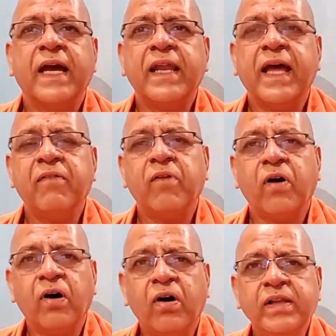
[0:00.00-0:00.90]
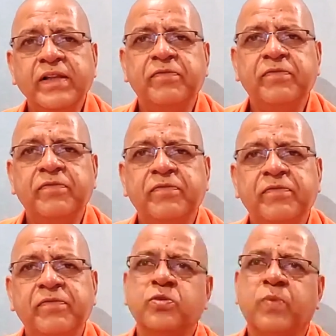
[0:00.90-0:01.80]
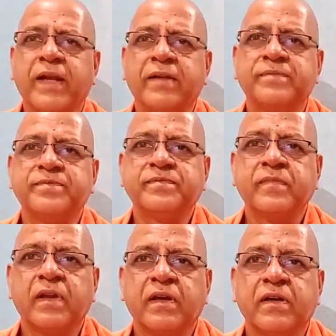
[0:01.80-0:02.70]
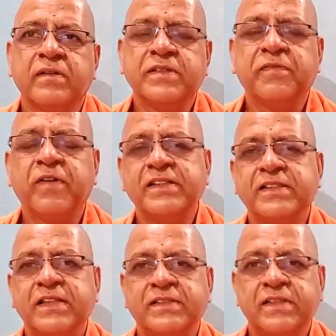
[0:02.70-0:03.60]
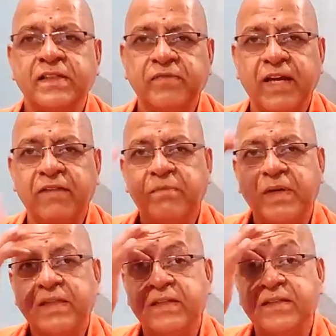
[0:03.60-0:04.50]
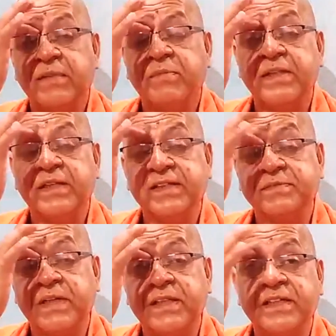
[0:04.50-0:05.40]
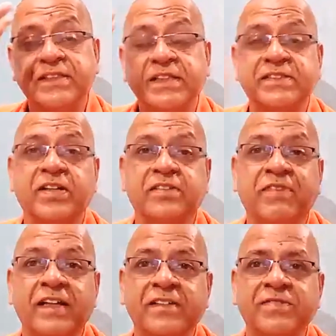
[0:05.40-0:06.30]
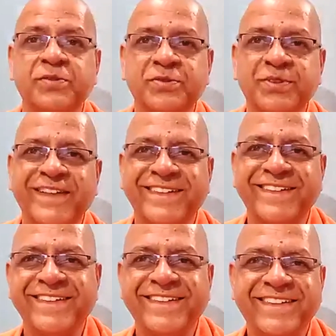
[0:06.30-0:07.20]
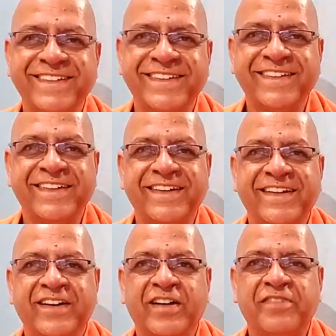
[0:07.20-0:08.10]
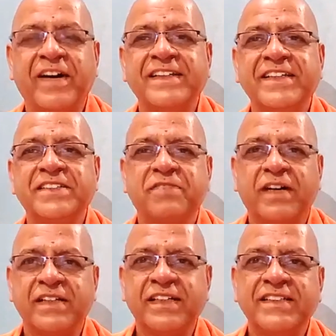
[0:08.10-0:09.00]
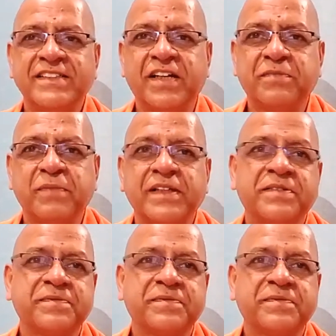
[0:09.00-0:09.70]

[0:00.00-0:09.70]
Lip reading: have all the forms into one. So for instance, we have mother, the mother is mother, she is not father, so to say. Or father is father, he is not mother.